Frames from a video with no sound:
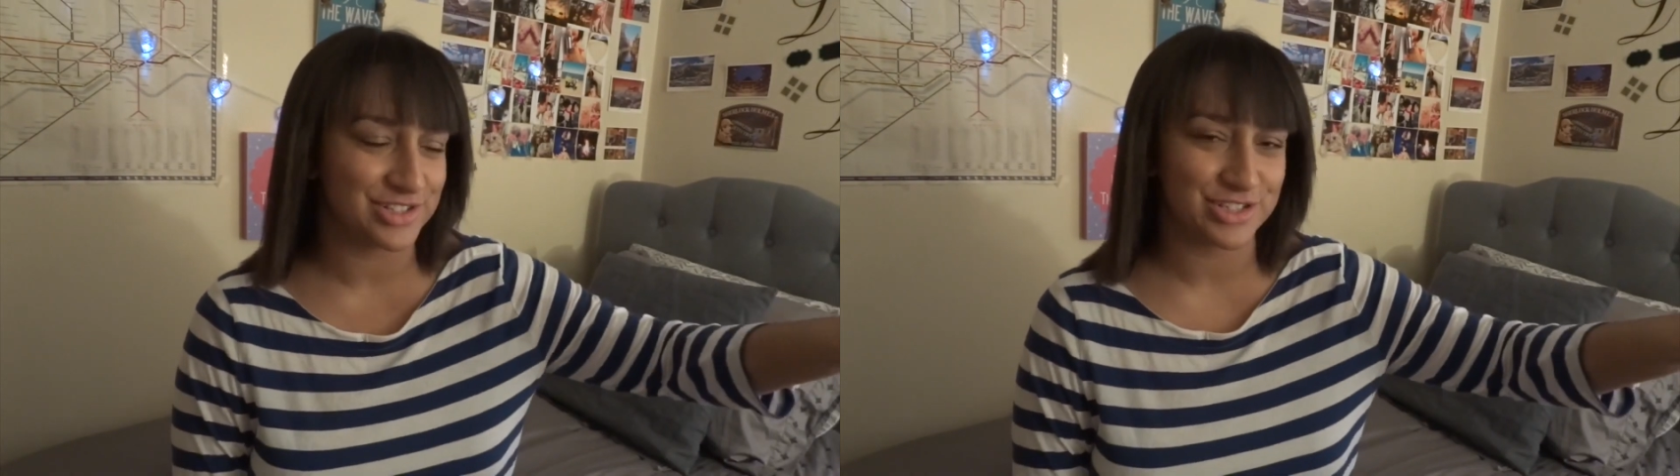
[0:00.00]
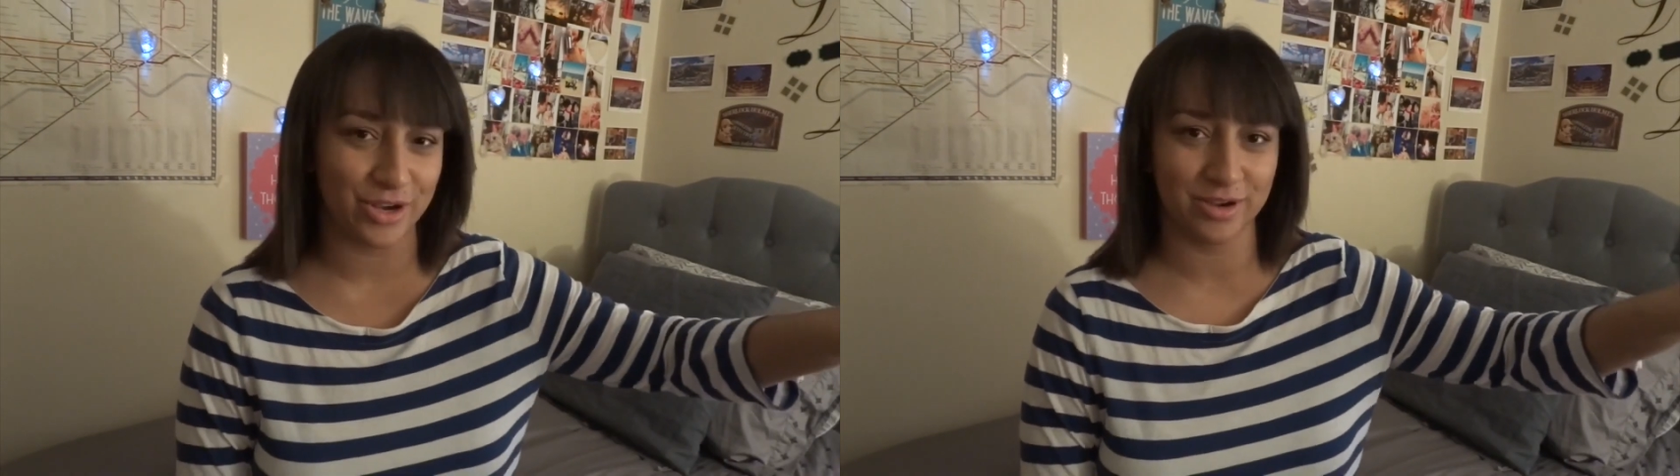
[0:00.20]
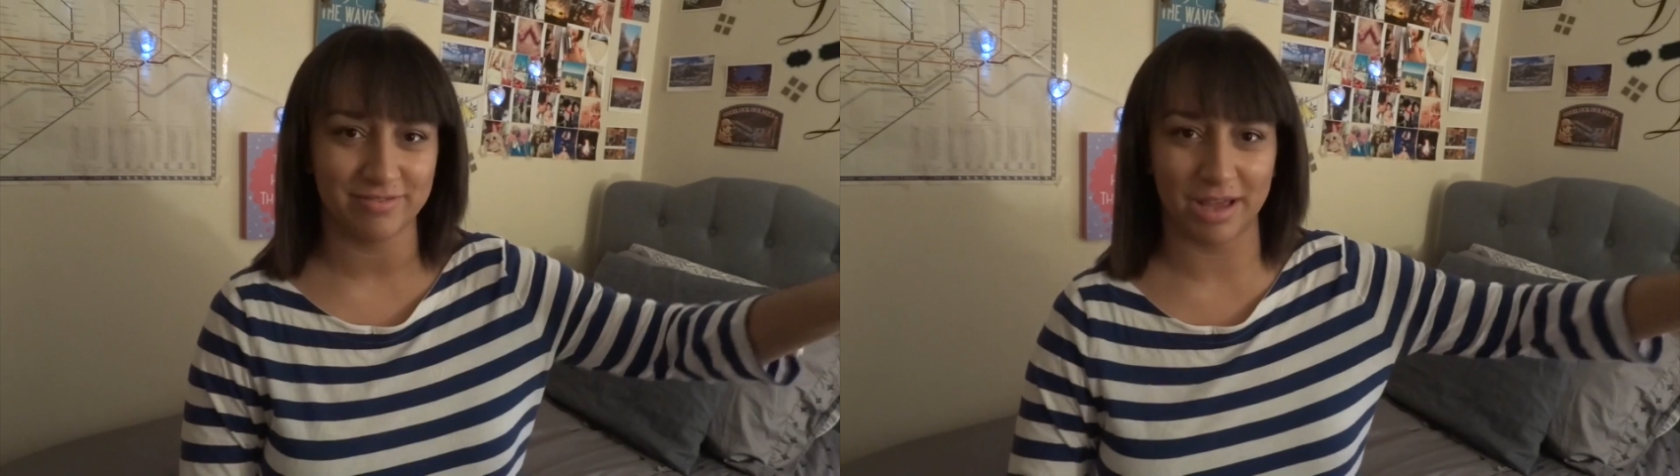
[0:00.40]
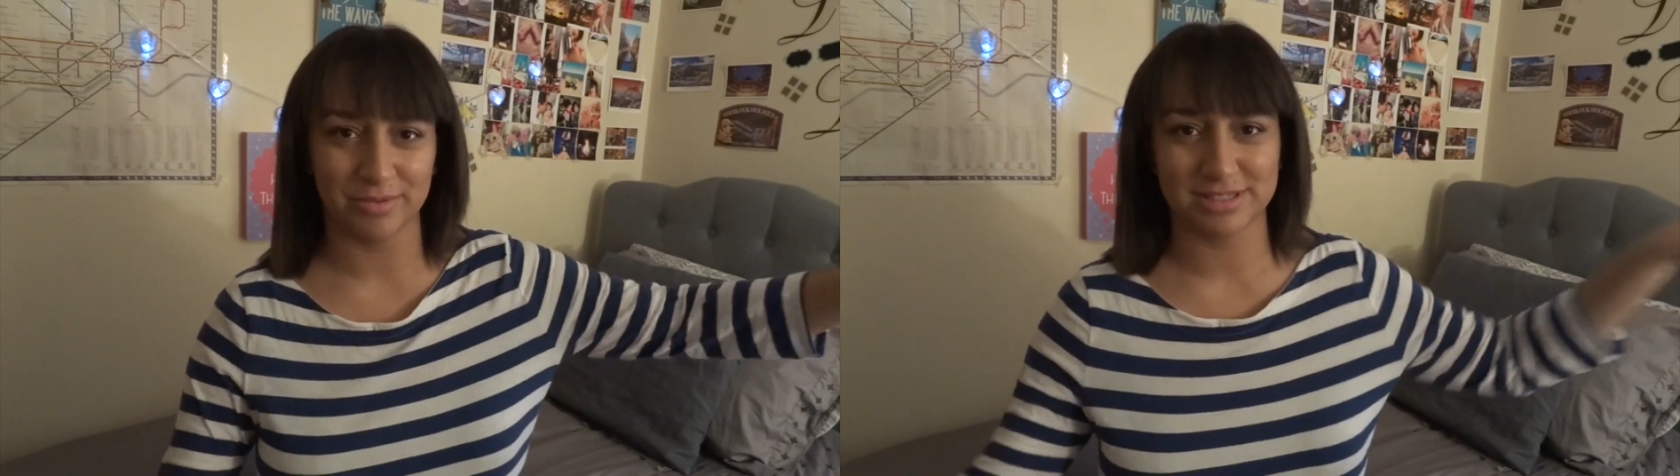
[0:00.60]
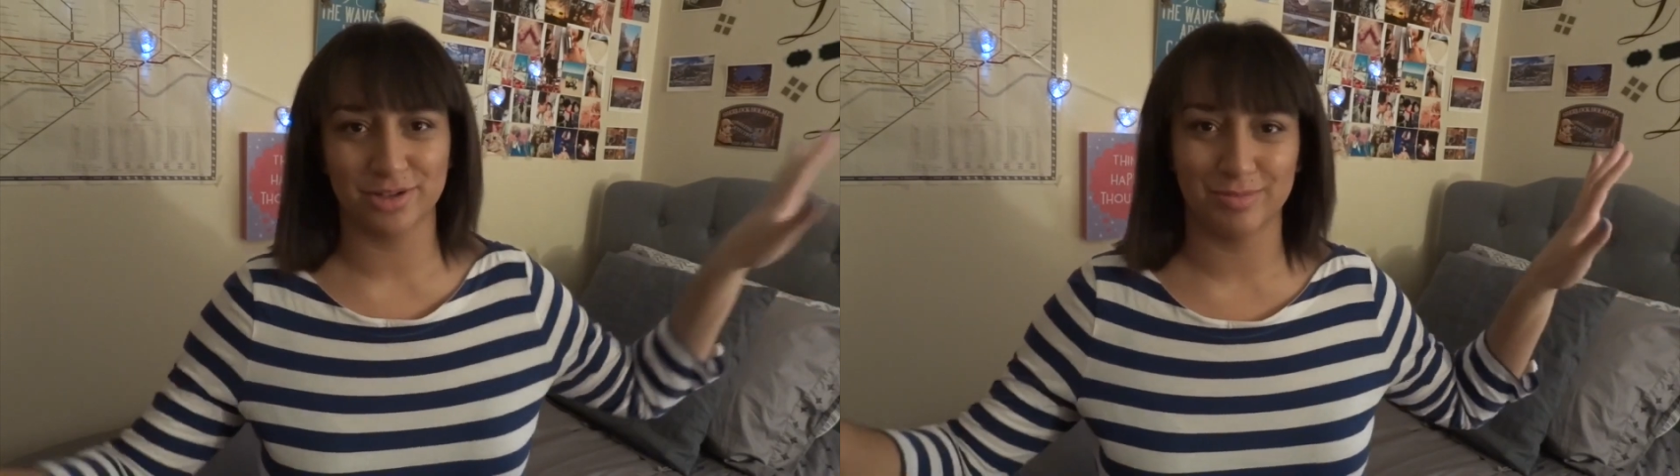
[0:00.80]
so if that
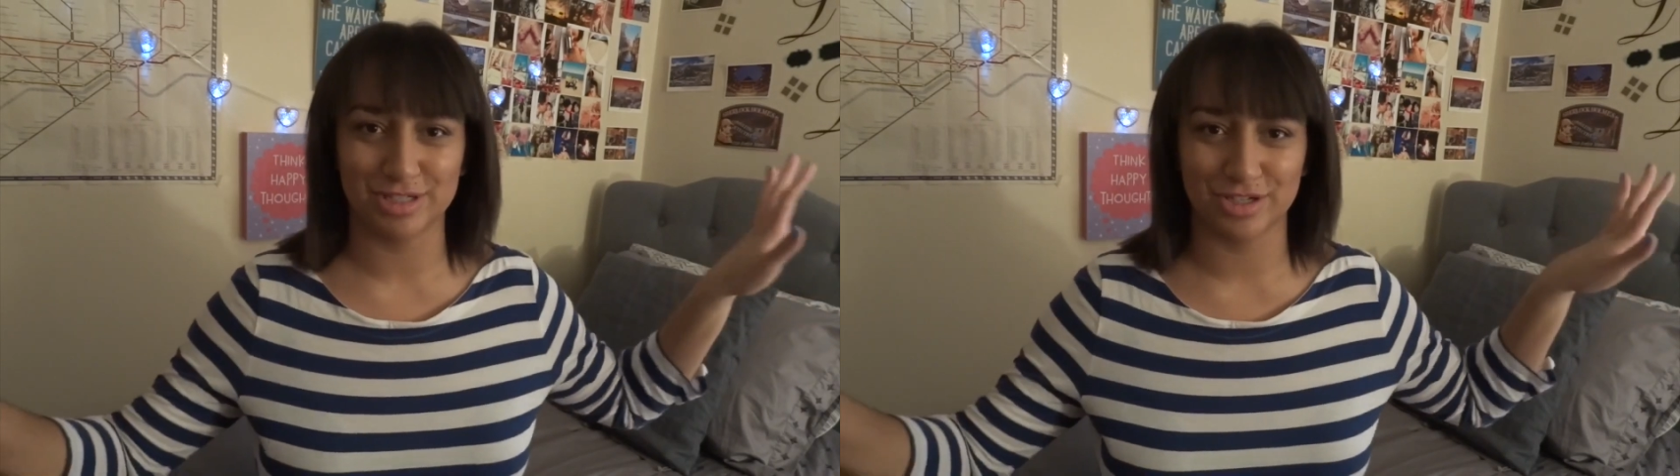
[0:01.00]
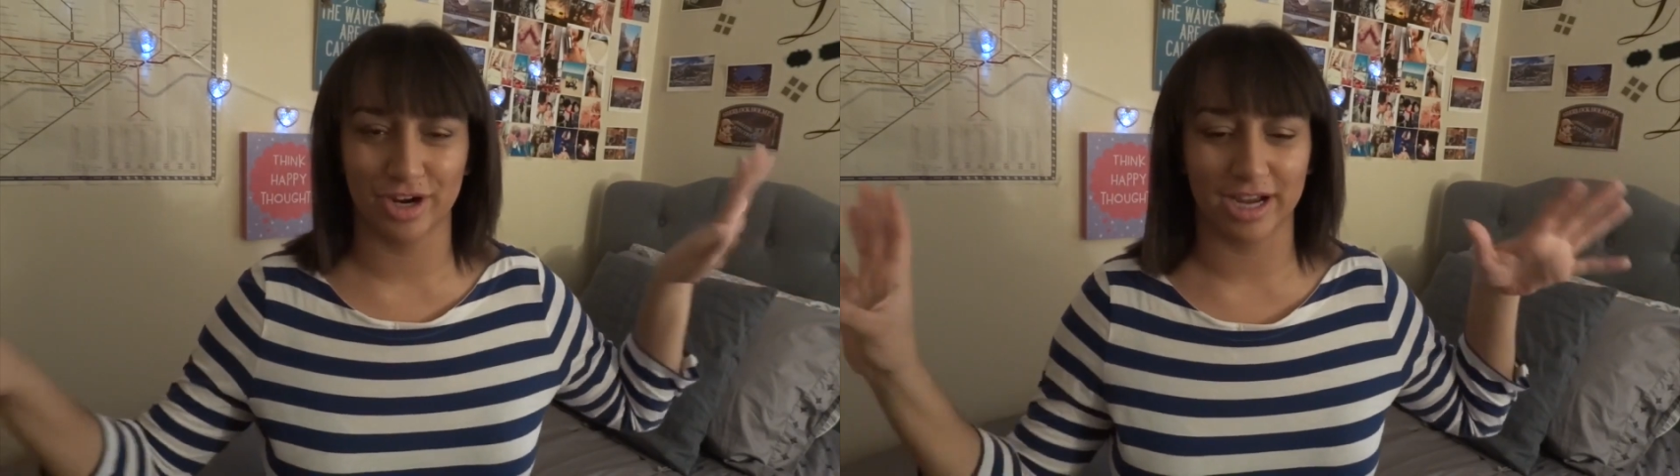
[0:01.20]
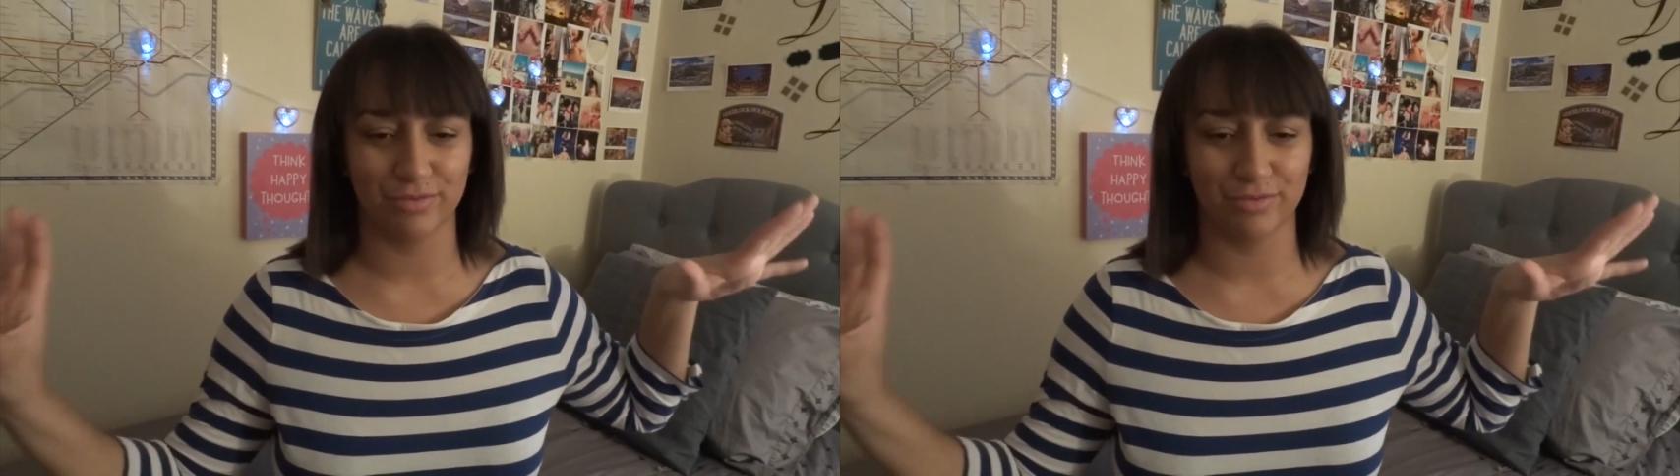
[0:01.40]
was a little bit dark,